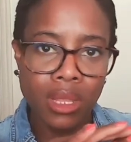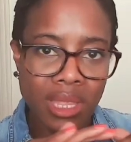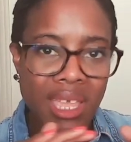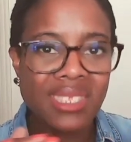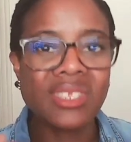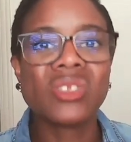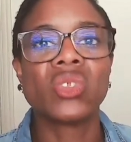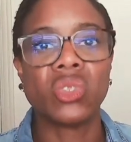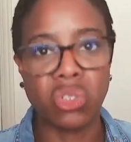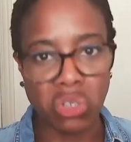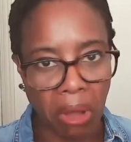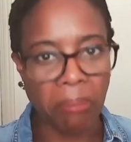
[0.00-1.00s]
Let's
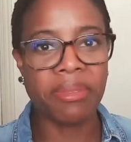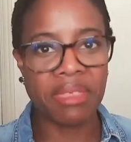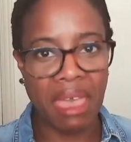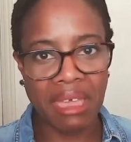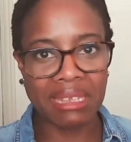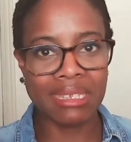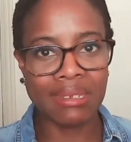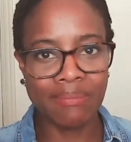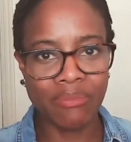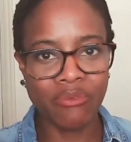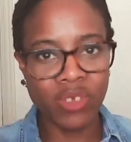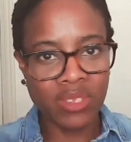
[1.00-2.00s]
stop that.
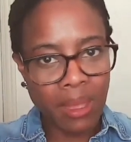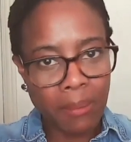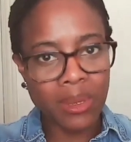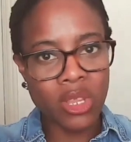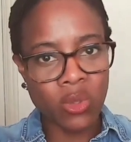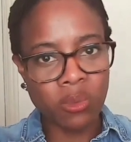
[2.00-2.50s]
For somebody